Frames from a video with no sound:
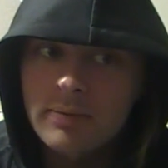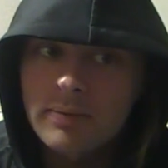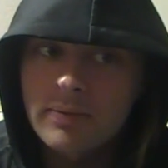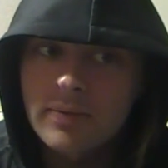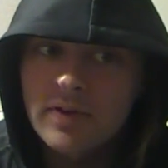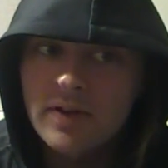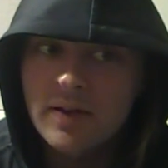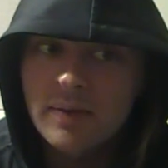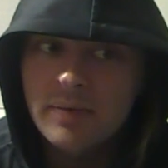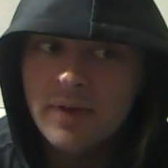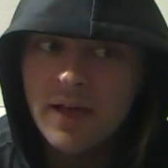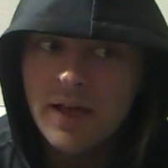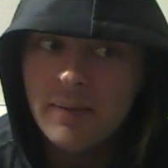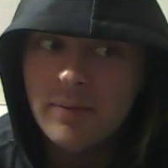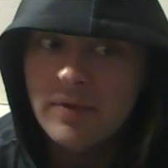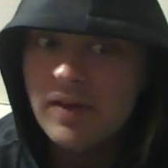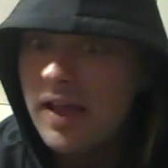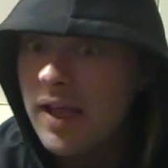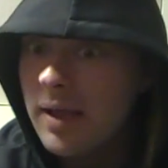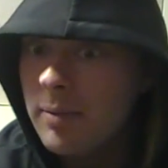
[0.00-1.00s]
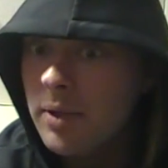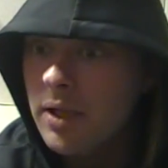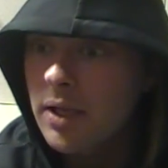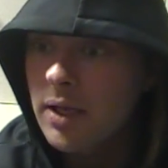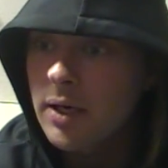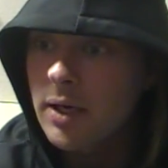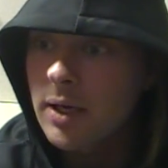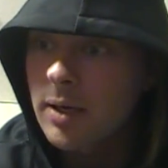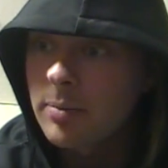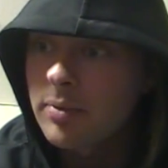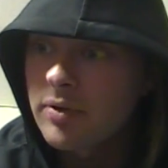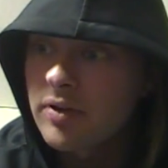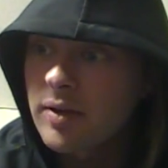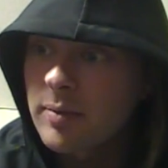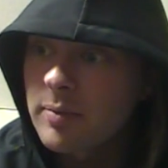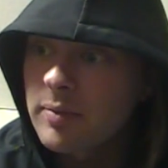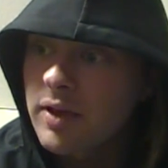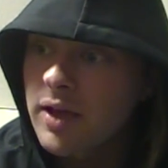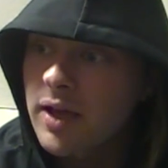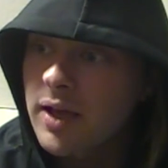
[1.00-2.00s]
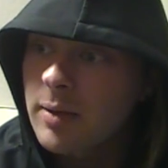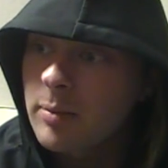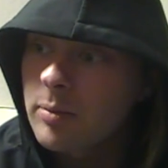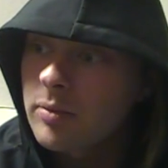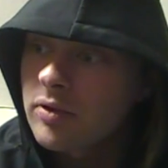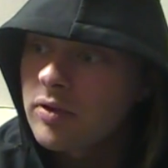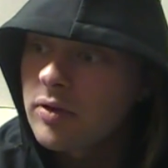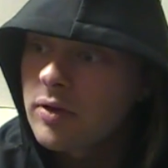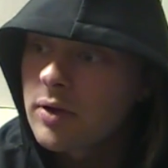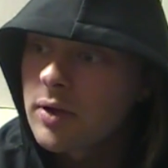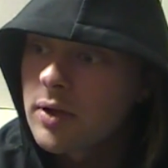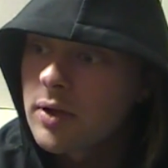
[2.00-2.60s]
Sometimes hamming it up, sometimes,